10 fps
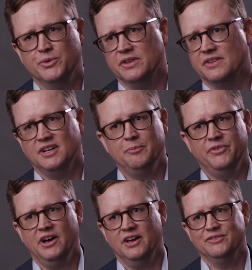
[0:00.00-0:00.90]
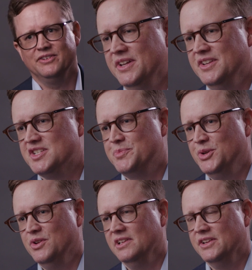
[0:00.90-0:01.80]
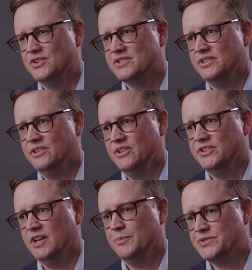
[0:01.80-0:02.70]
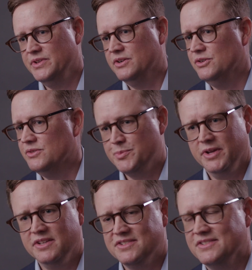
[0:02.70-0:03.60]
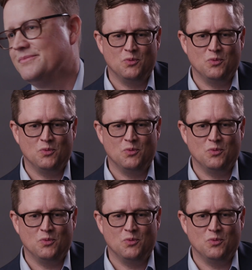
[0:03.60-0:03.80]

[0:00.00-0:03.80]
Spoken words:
three of the top five undisputed leaders in the autonomous vehicle space.